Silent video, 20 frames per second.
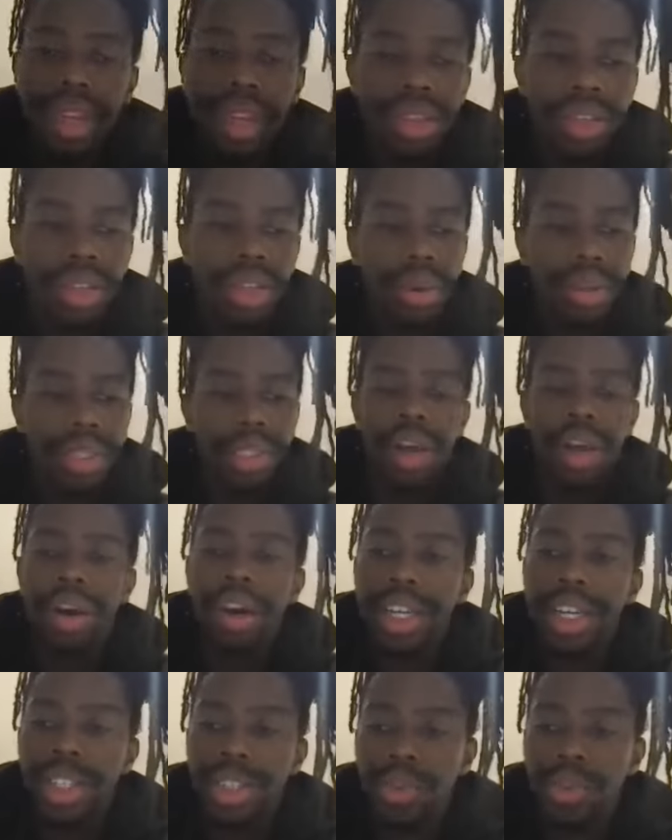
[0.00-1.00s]
So as
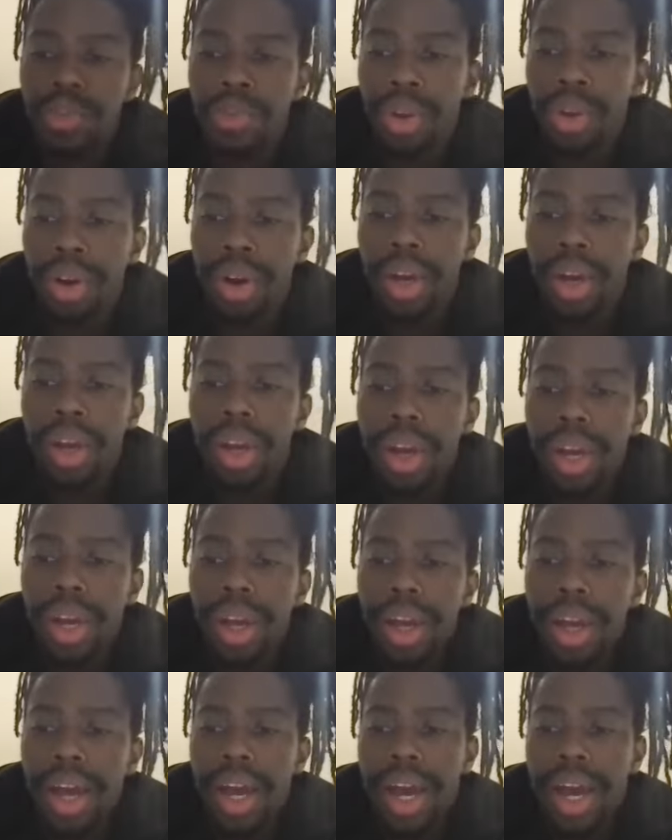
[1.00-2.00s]
long as you've bought
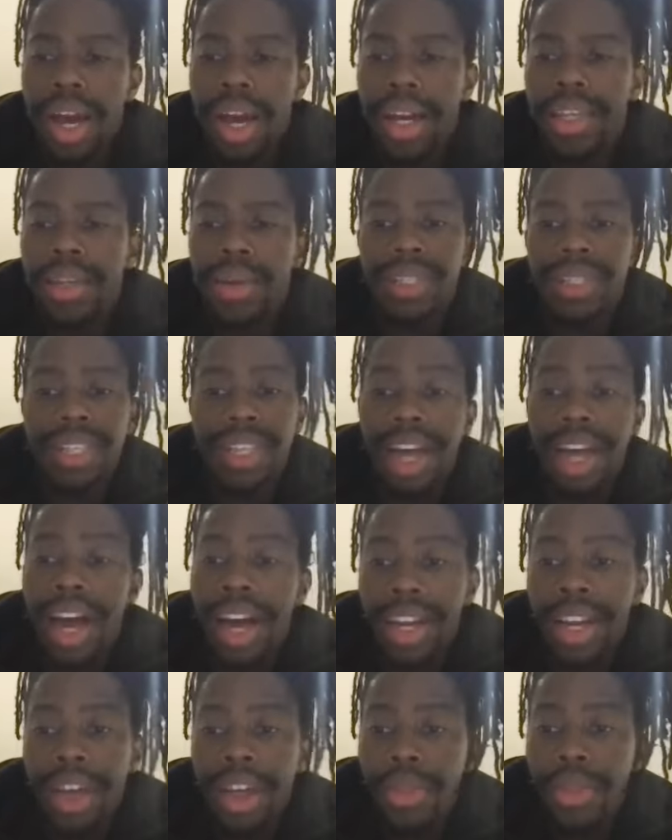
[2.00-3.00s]
your
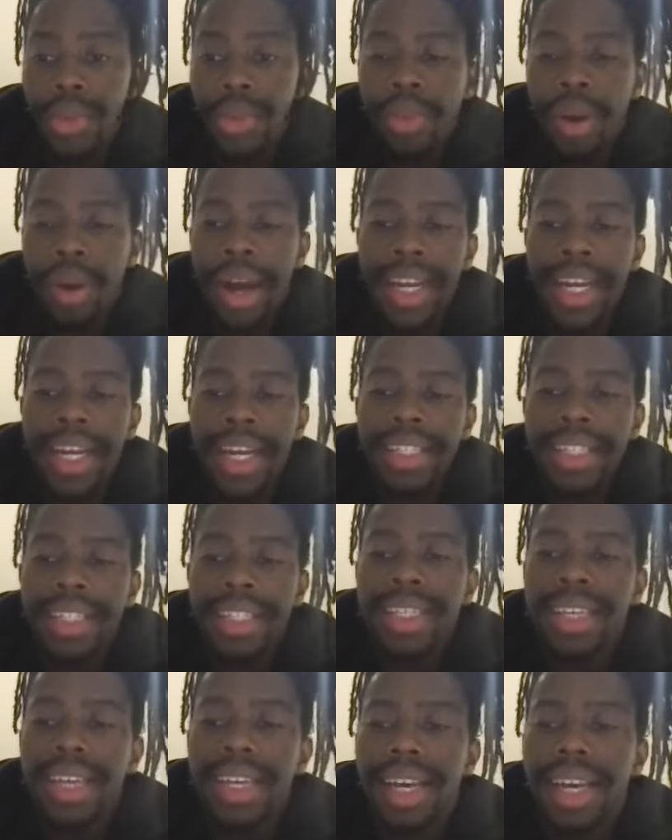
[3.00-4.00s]
Solana through
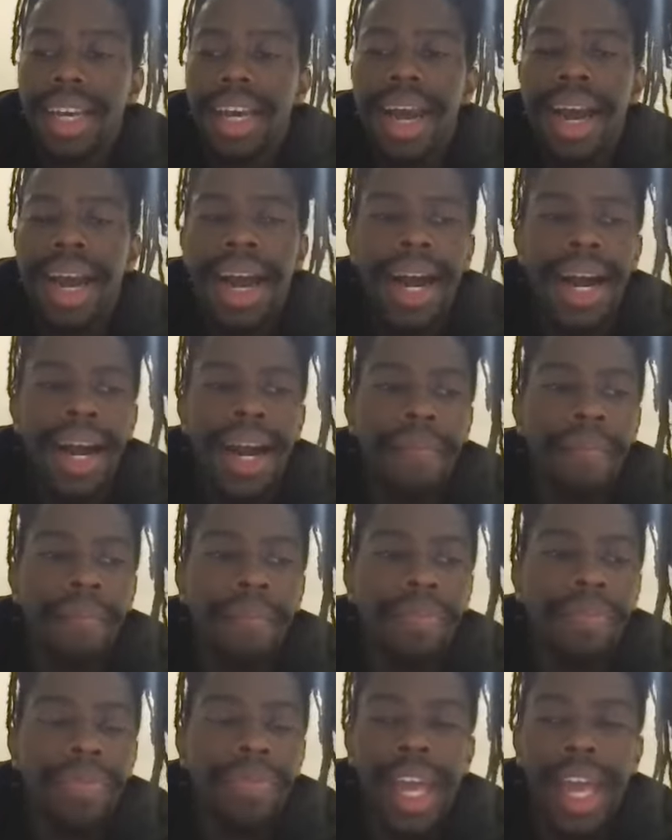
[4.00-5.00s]
Binance,
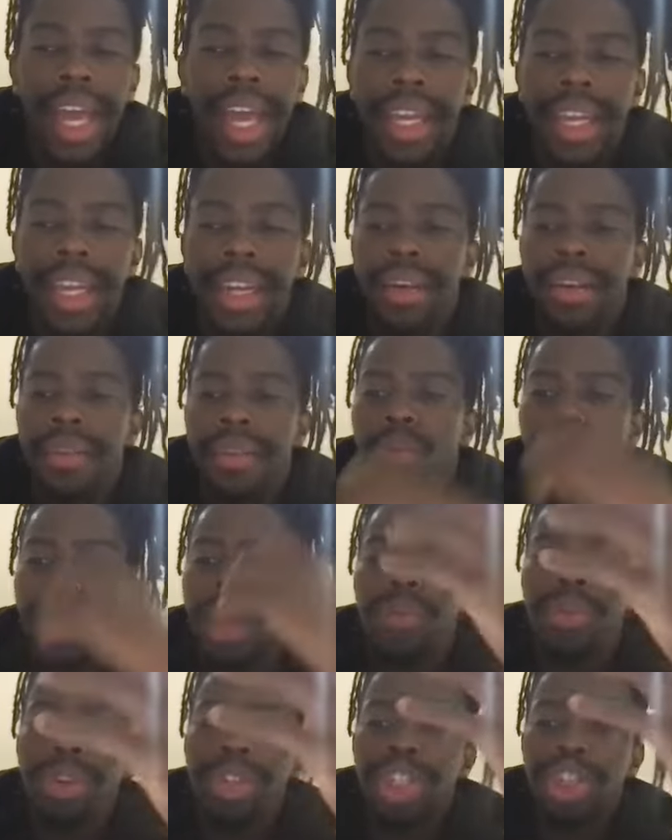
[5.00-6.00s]
then we
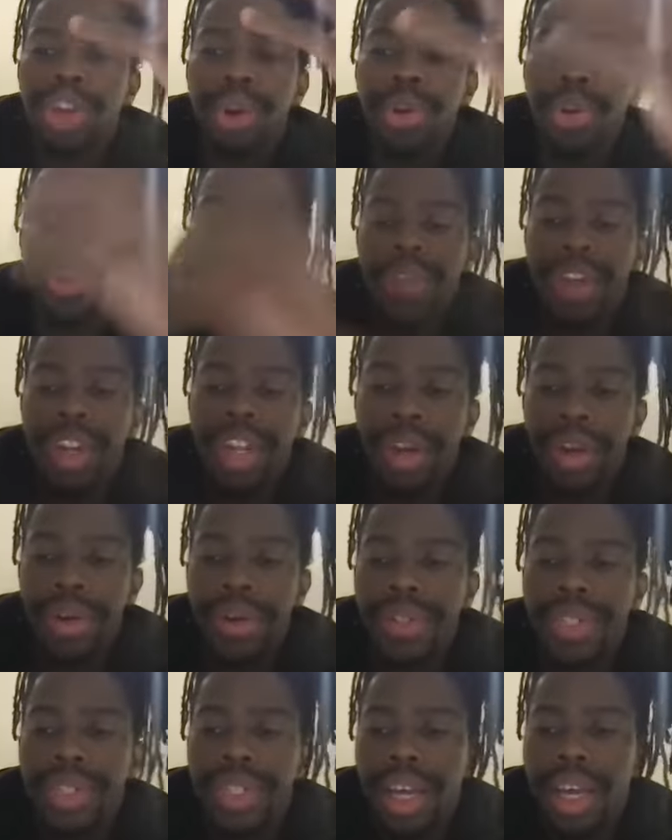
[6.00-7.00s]
would show you
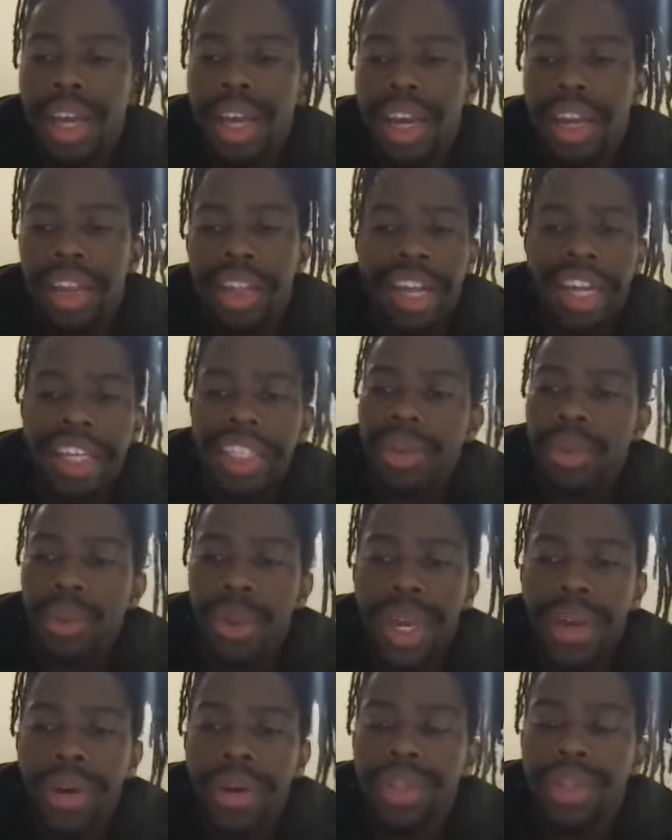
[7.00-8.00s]
videos in the next
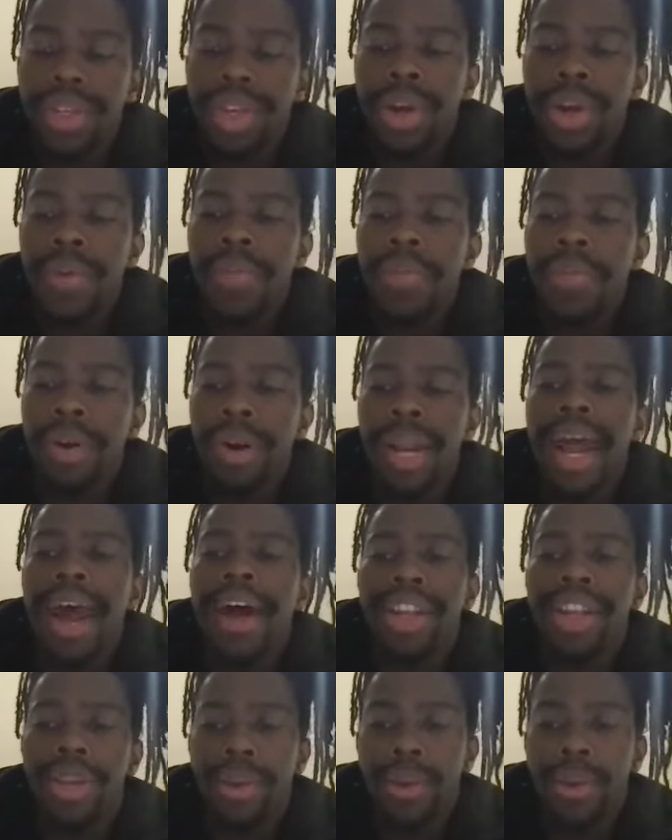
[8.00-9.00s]
week or so on how
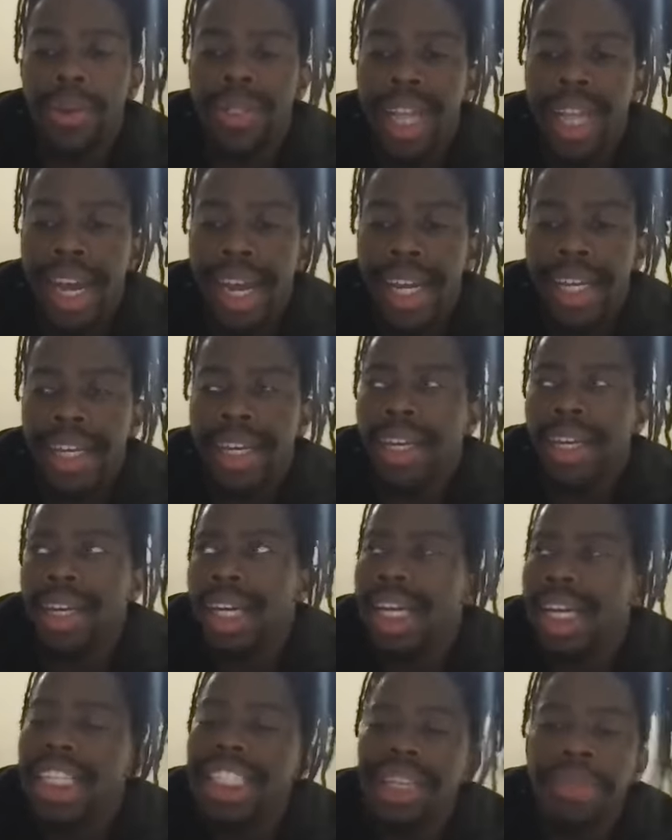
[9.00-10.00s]
to use
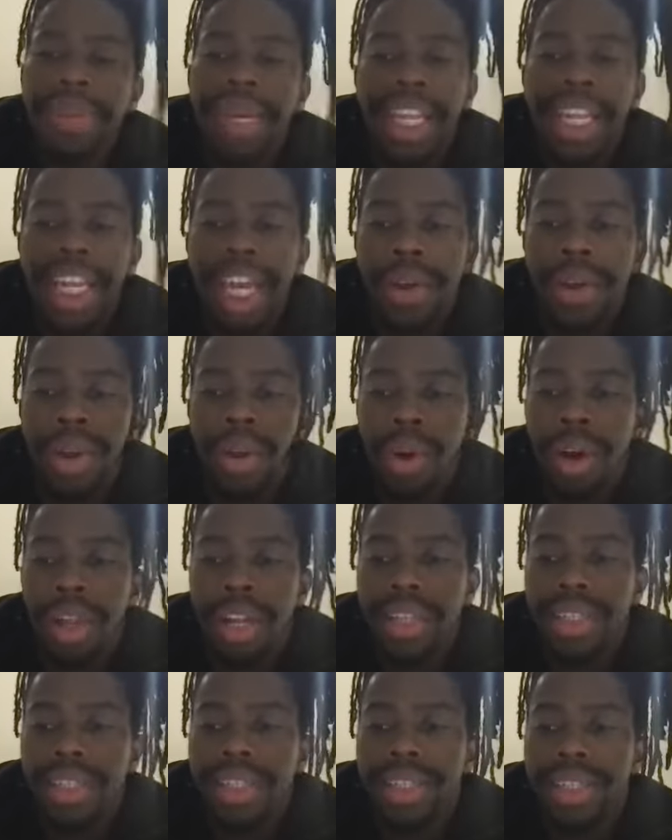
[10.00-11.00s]
intermediary
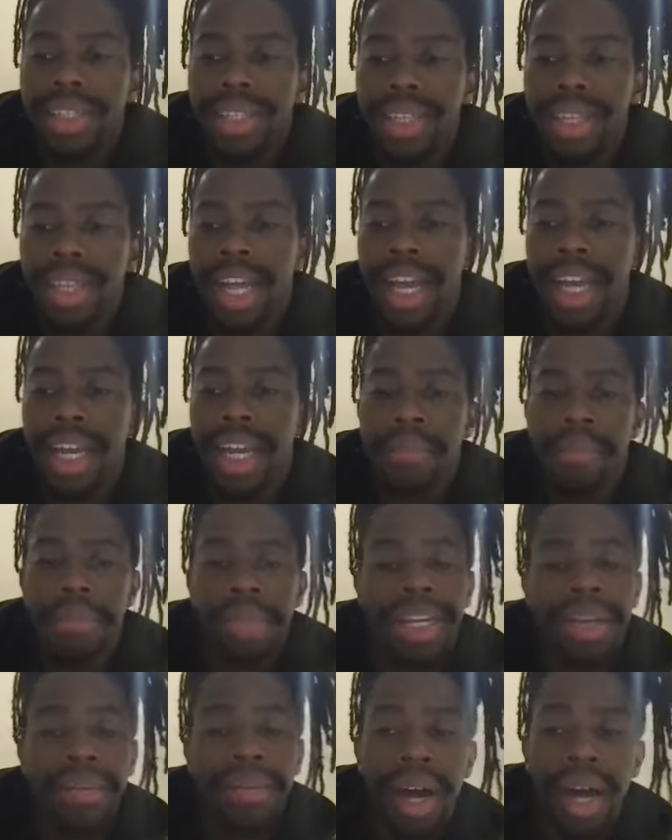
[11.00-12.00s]
wallets like
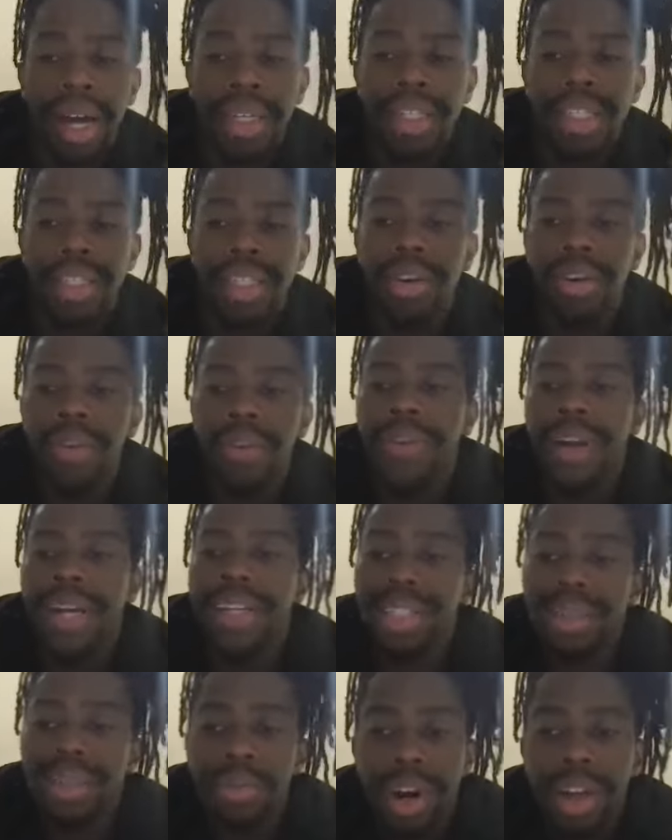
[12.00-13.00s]
MetaMask or
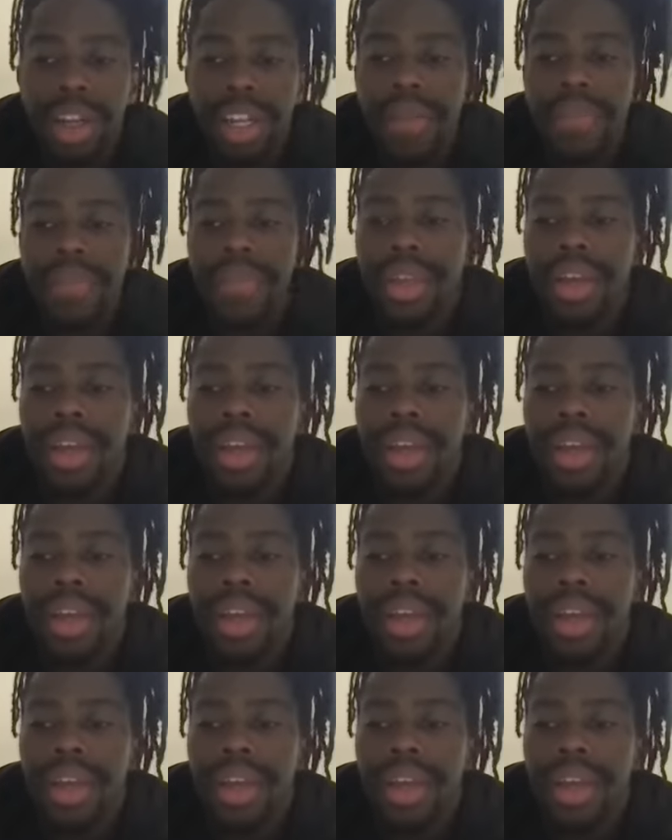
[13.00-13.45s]
Phantom Wallet